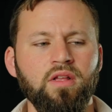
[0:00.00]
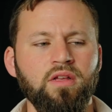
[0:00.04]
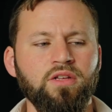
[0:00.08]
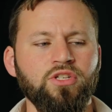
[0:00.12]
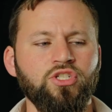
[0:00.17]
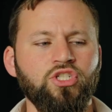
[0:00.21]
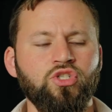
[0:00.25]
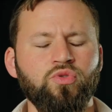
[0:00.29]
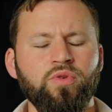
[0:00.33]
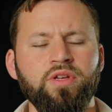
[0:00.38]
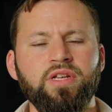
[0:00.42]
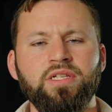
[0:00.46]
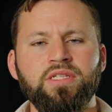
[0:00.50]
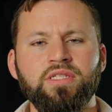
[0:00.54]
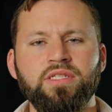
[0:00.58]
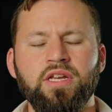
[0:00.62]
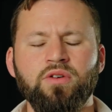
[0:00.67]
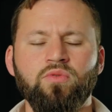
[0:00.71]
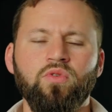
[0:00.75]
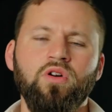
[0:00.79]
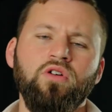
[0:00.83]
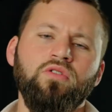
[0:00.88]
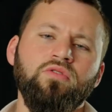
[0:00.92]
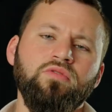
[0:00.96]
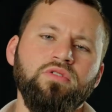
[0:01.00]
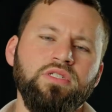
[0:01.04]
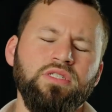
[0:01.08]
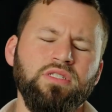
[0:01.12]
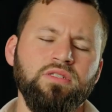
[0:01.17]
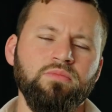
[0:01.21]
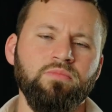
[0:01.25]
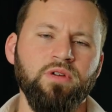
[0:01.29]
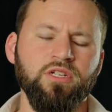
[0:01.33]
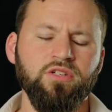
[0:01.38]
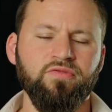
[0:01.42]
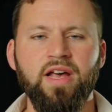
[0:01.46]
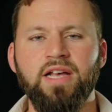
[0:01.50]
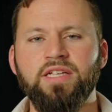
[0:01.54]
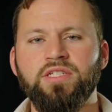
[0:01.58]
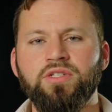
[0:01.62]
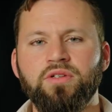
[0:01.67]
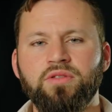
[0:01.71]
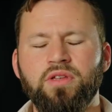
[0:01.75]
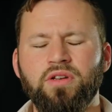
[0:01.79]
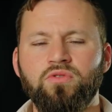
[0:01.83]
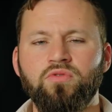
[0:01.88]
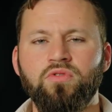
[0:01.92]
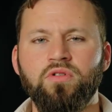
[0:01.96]
streets and roads much
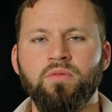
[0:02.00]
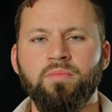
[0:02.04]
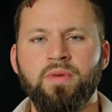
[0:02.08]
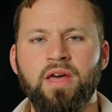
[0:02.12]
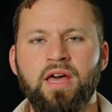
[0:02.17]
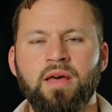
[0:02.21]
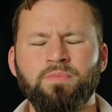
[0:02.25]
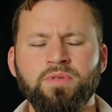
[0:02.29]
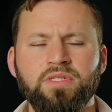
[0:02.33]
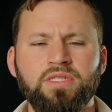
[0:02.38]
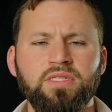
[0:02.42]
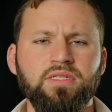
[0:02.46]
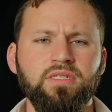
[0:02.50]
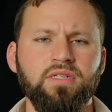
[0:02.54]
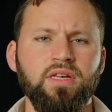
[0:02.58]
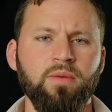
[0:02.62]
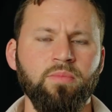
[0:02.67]
faster than Google Maps,